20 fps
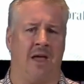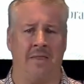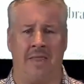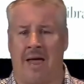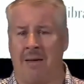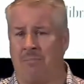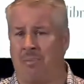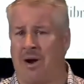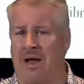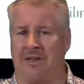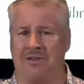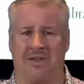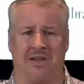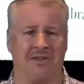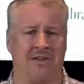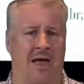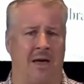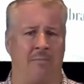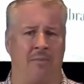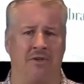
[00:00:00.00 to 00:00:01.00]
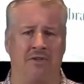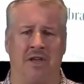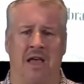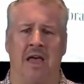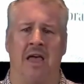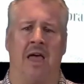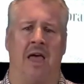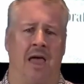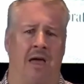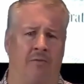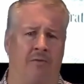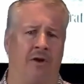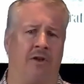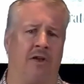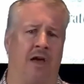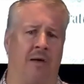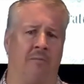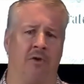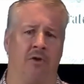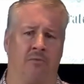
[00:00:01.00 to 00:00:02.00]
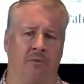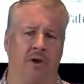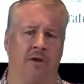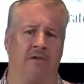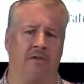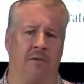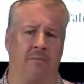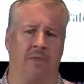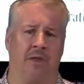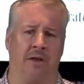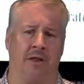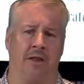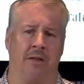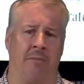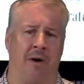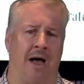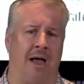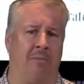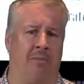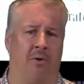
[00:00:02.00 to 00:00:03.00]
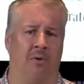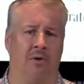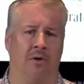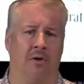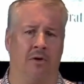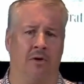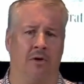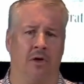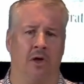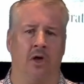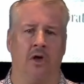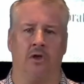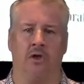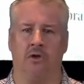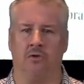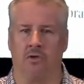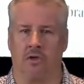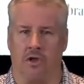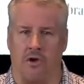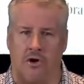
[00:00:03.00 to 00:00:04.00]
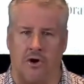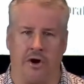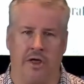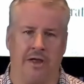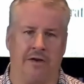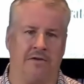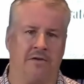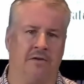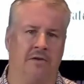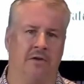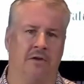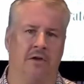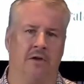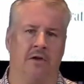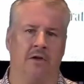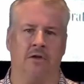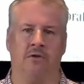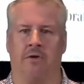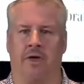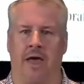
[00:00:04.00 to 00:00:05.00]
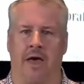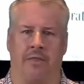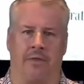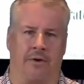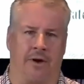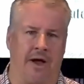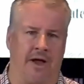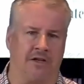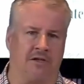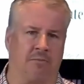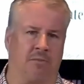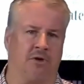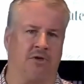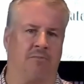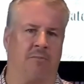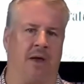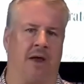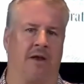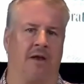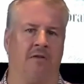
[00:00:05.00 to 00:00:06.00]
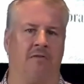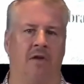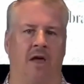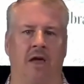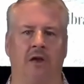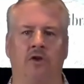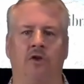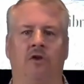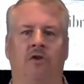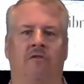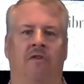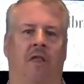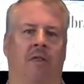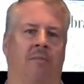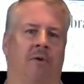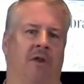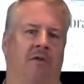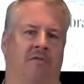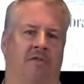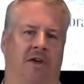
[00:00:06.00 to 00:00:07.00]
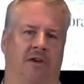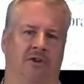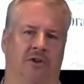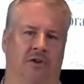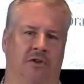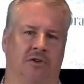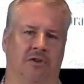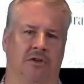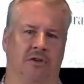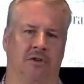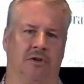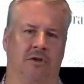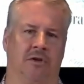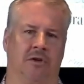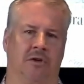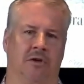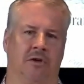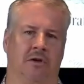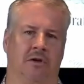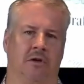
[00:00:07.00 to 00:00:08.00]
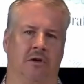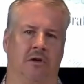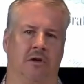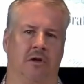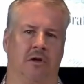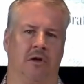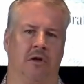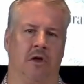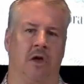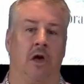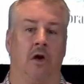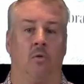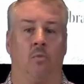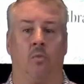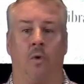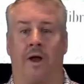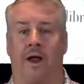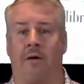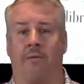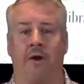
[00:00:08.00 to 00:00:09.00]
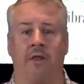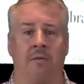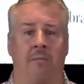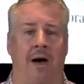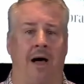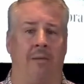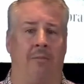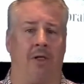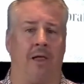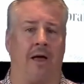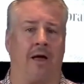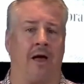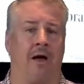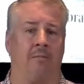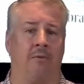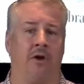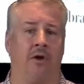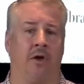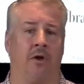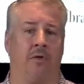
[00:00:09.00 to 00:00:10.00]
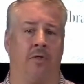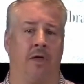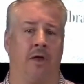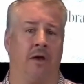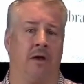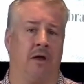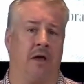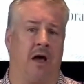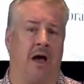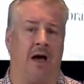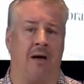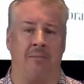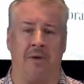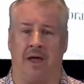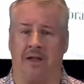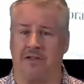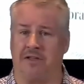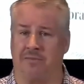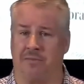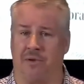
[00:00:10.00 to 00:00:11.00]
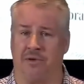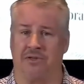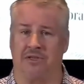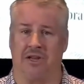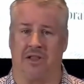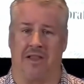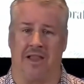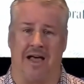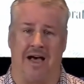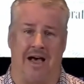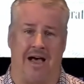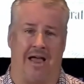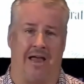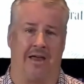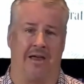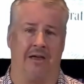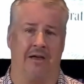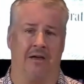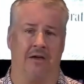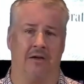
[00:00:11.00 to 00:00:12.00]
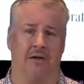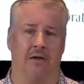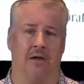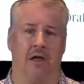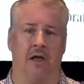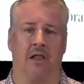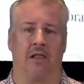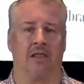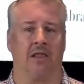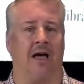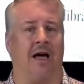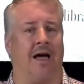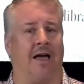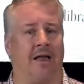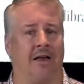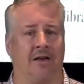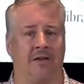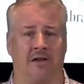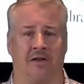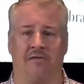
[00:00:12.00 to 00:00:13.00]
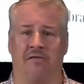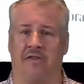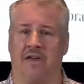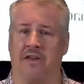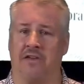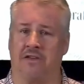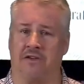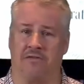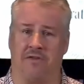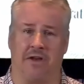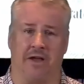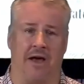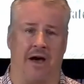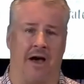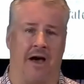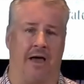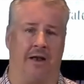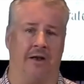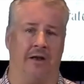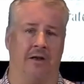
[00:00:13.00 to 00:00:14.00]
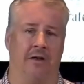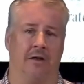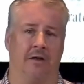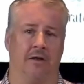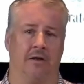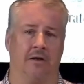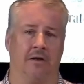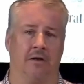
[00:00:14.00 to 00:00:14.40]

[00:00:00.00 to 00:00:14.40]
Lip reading: And that process happens every time you read something in the Bible. You learn it, you gather God's perspective, and you develop convictions. When I read the Bible, I come to know that I'm not supposed to lie. Lying is offensive to God.